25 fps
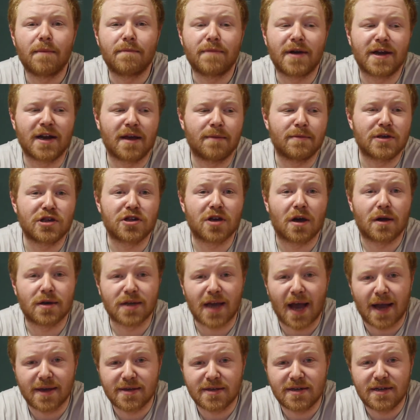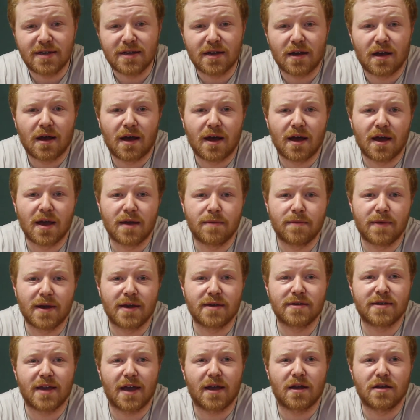My name is Sean Cassidy. I'm a
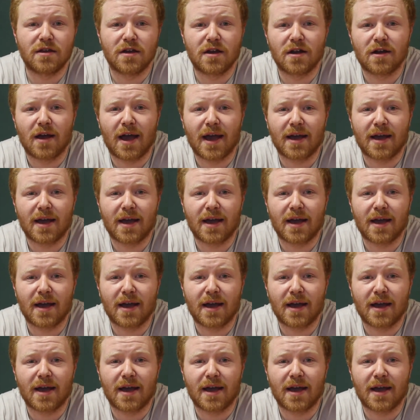second year